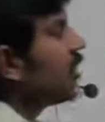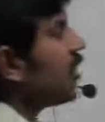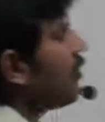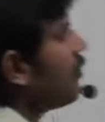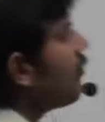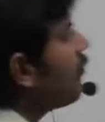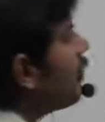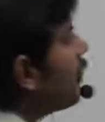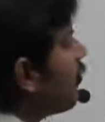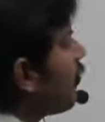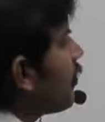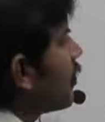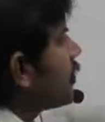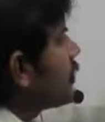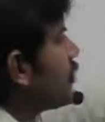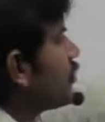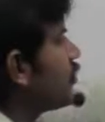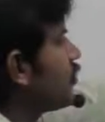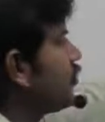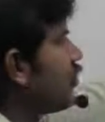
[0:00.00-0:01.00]
and every
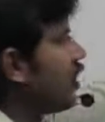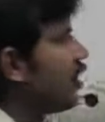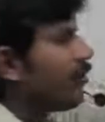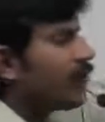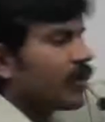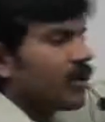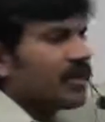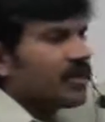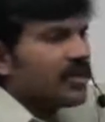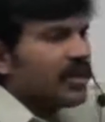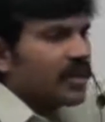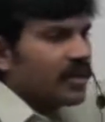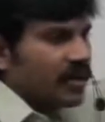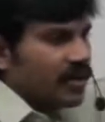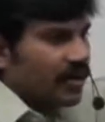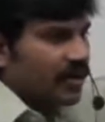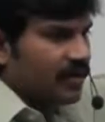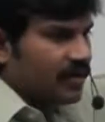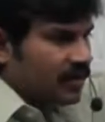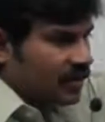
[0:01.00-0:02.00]
person should have clear
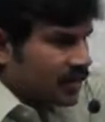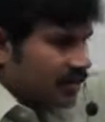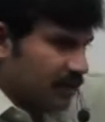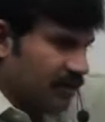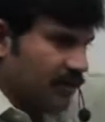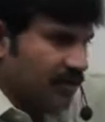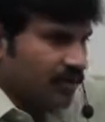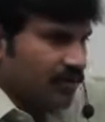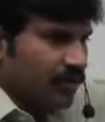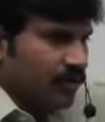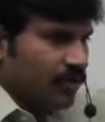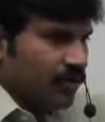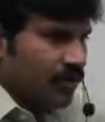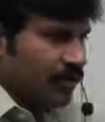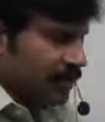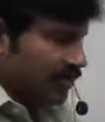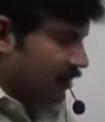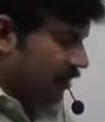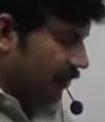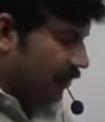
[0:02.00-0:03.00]
clarity here. Okay,
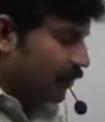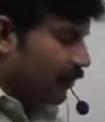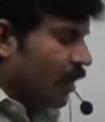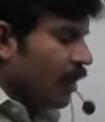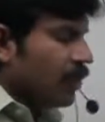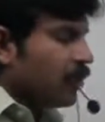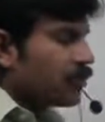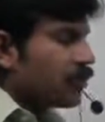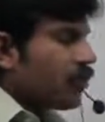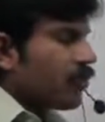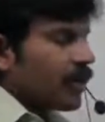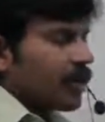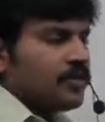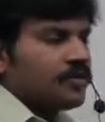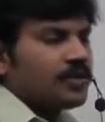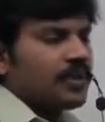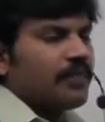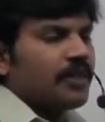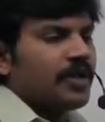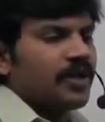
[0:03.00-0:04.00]
this here. So
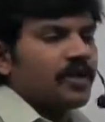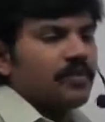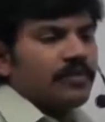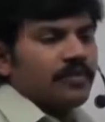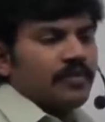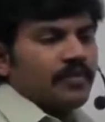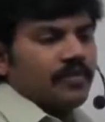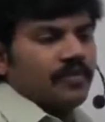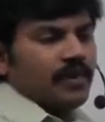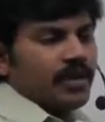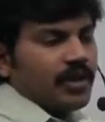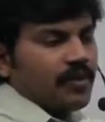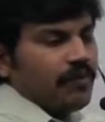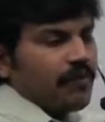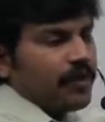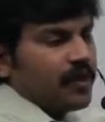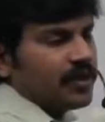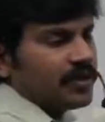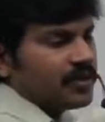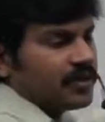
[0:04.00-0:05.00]
keep submitting.
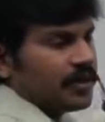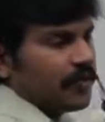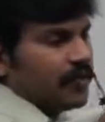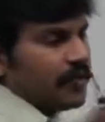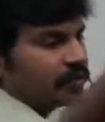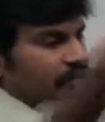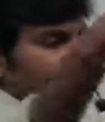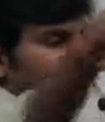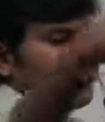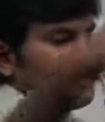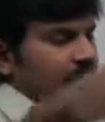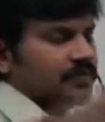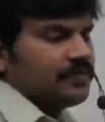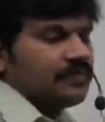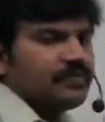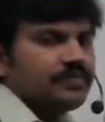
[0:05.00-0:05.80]
Difference between